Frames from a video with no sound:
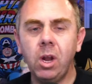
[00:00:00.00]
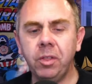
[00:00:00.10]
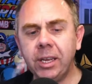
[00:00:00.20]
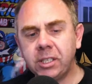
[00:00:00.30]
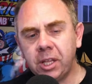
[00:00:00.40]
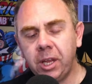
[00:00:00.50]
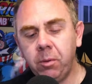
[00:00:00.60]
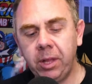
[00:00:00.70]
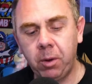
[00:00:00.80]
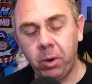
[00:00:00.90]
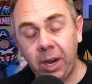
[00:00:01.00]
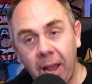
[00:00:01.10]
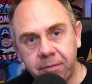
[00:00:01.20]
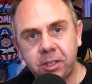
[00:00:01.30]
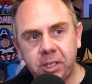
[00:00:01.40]
that's the thing with it. We're going to
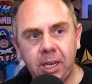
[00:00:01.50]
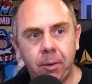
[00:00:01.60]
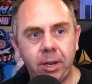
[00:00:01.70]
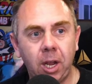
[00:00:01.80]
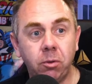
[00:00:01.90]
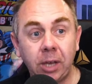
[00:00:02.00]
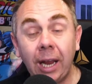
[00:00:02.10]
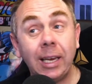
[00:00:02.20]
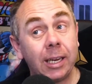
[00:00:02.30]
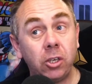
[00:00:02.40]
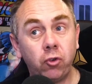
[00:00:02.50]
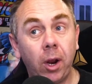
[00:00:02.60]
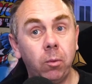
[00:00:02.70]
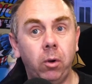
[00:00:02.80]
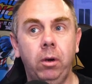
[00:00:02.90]
have to see how it goes. I'd like to
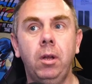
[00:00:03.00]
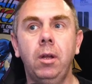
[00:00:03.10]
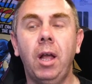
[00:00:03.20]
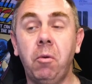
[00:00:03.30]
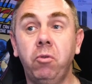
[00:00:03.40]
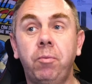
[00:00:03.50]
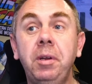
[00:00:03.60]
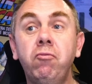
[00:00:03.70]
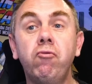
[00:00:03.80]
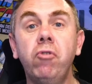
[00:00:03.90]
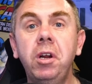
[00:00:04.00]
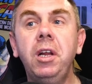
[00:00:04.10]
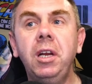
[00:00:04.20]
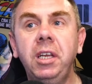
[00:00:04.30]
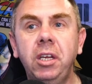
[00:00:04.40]
try one. I would be
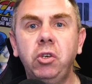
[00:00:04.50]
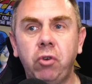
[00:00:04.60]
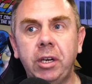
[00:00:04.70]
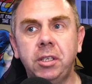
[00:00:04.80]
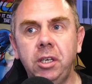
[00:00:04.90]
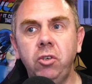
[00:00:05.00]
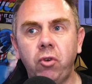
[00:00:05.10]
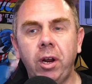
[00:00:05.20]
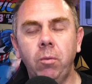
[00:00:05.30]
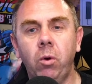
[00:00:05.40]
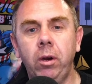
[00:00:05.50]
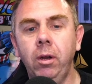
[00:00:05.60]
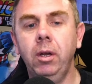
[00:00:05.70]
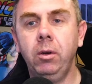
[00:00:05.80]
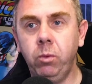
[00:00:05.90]
really interested in trying one
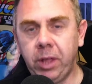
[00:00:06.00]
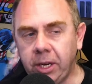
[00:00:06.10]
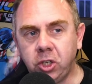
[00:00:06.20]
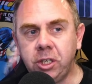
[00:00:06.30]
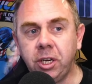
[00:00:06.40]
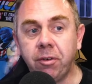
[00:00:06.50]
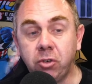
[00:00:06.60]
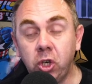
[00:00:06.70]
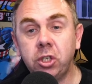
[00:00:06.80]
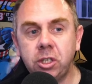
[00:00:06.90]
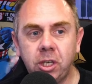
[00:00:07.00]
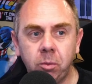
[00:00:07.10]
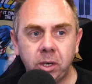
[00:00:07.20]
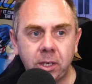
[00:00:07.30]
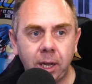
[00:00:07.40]
with HD Zero just to see
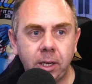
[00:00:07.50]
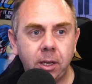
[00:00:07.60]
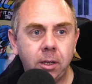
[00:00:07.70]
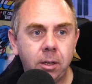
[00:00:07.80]
what it's like.